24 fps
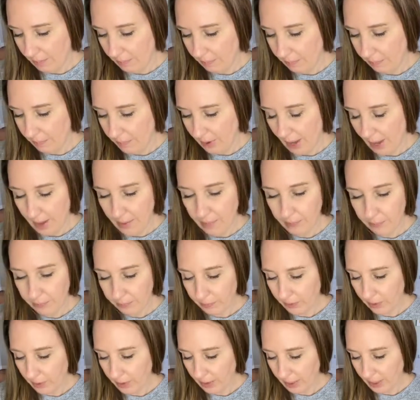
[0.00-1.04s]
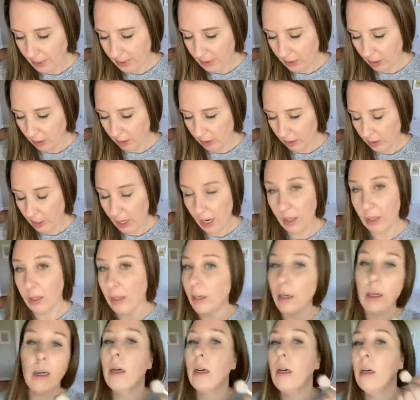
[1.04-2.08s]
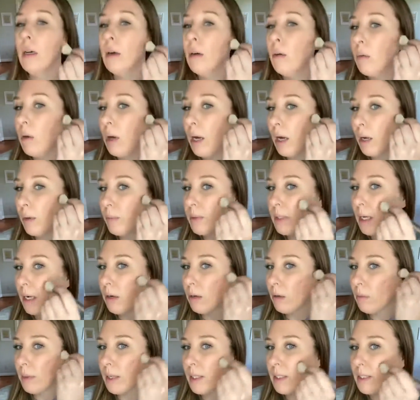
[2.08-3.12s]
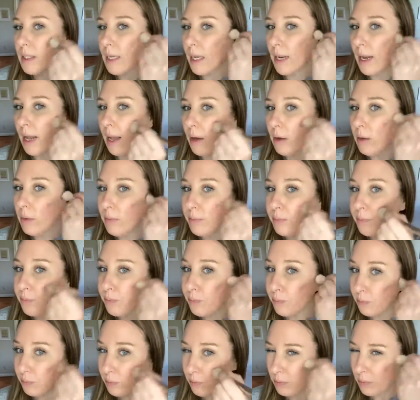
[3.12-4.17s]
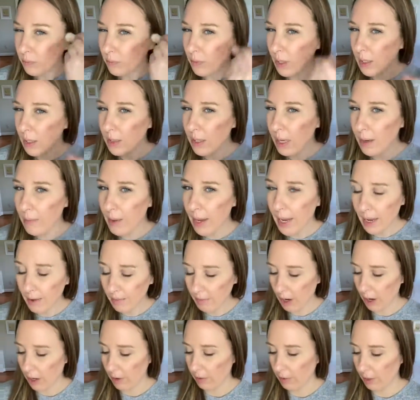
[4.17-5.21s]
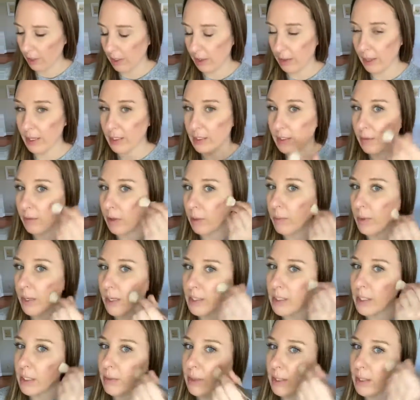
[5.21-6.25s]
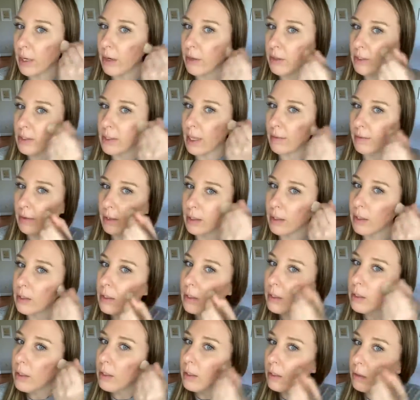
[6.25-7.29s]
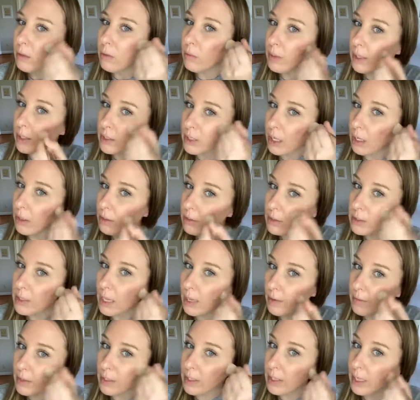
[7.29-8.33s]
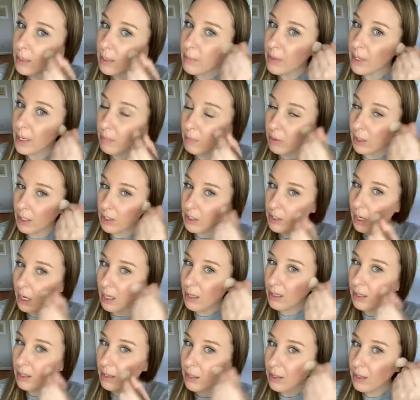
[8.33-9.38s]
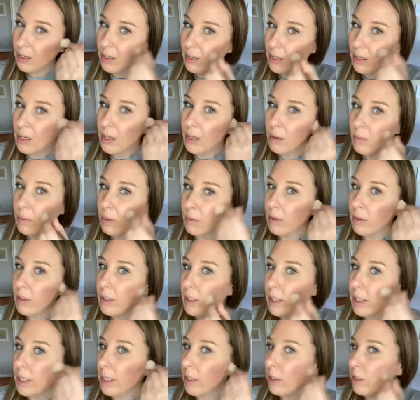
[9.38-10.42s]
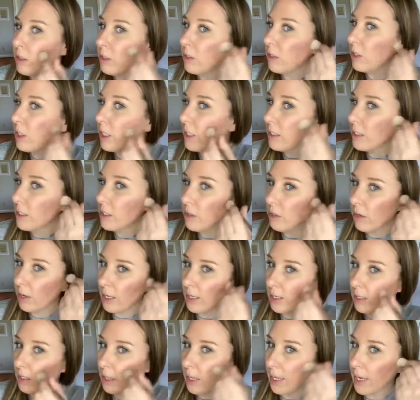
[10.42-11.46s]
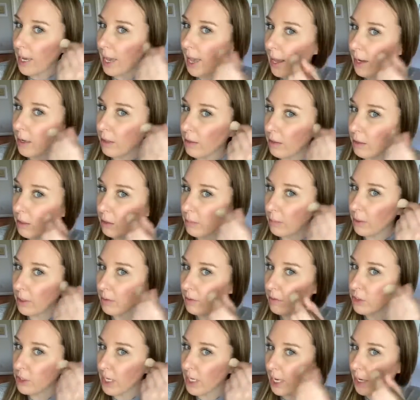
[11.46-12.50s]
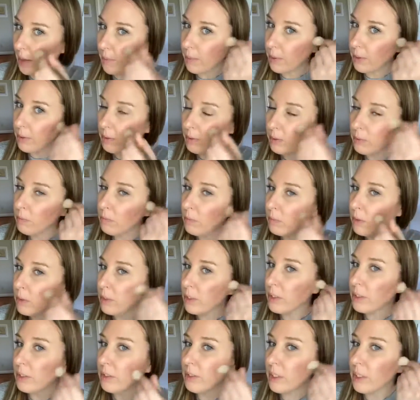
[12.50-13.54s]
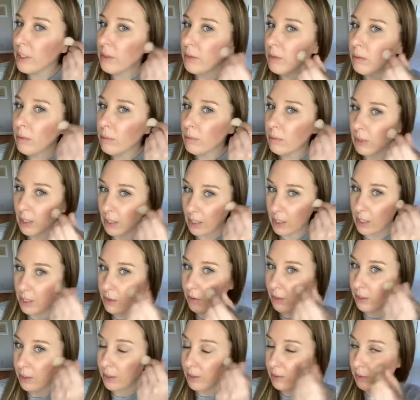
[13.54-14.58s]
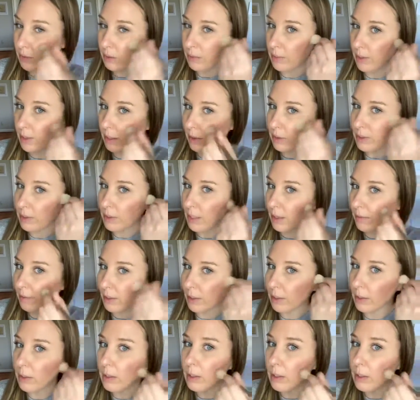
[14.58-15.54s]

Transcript: But this darker color will help tone my skin out. I may have gotten rid of this and replaced it with 07, which 07 can be a blush color, but really you're just trying to like add a little bit of shape to you, and you can do it with 07.